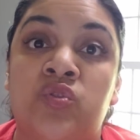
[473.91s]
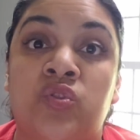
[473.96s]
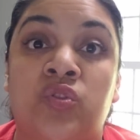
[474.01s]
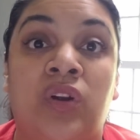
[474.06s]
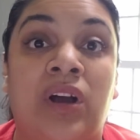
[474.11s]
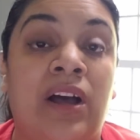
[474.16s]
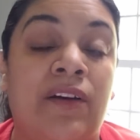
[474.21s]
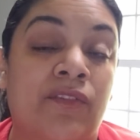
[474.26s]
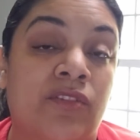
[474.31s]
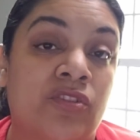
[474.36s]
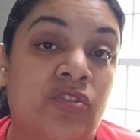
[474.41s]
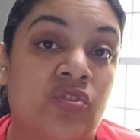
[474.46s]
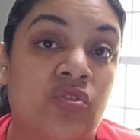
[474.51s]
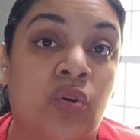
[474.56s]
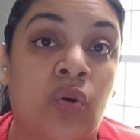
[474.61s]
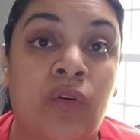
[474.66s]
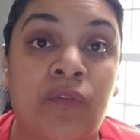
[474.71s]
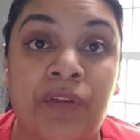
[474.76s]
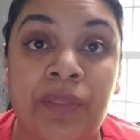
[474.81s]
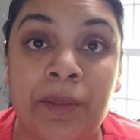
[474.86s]
You don't have
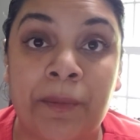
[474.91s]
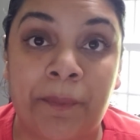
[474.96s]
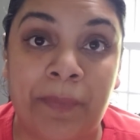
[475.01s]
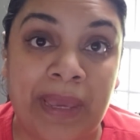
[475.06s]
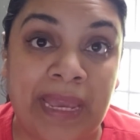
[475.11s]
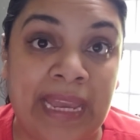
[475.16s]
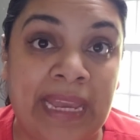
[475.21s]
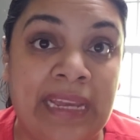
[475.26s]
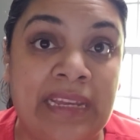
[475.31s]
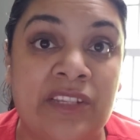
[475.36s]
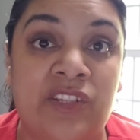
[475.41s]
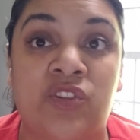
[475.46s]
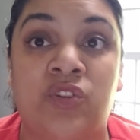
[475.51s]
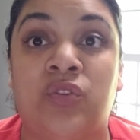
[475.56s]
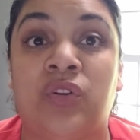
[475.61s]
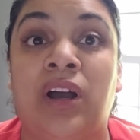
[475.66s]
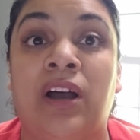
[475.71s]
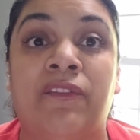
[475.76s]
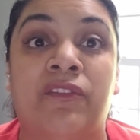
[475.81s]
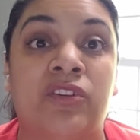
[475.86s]
control over the pace. You
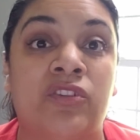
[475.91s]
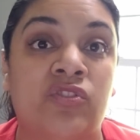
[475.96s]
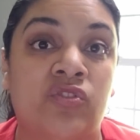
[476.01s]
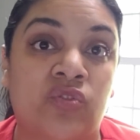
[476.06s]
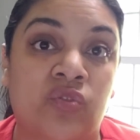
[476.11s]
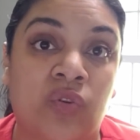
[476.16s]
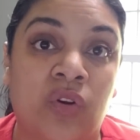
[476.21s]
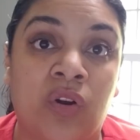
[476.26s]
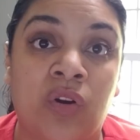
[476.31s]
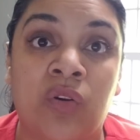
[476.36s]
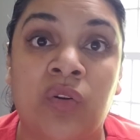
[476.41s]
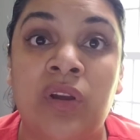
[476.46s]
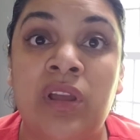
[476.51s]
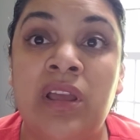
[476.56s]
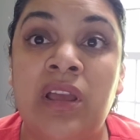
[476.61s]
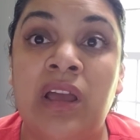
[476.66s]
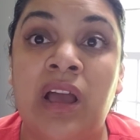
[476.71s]
don't have control,